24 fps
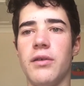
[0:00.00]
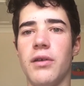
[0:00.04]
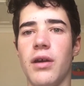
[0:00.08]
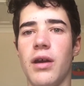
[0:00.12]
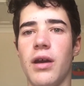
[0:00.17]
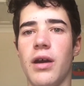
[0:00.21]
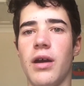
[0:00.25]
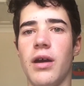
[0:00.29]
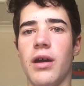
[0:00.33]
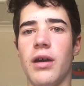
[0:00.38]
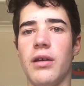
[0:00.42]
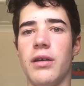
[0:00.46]

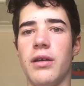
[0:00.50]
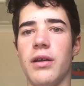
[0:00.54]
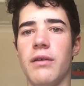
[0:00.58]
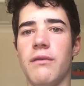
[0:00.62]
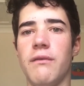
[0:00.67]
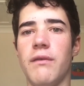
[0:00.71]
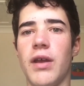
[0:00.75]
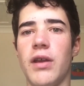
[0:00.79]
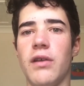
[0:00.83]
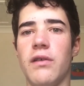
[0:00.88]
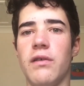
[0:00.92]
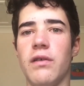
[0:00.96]
and
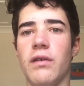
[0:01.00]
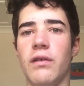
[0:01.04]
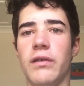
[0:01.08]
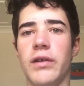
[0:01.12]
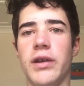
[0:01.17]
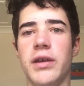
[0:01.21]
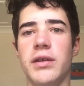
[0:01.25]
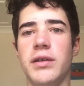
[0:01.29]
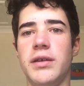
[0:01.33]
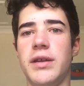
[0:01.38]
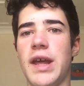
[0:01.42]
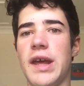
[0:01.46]

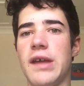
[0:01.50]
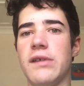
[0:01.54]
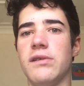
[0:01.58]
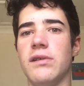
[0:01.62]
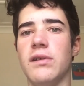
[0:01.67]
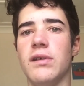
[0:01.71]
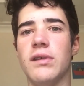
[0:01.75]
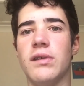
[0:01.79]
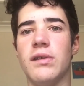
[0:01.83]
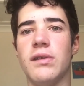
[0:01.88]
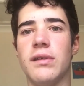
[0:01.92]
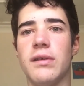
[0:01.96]
eventually
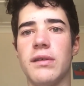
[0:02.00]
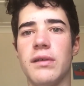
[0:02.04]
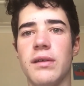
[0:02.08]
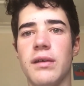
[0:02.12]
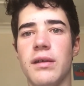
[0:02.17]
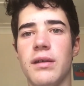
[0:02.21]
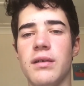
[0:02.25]
deserts.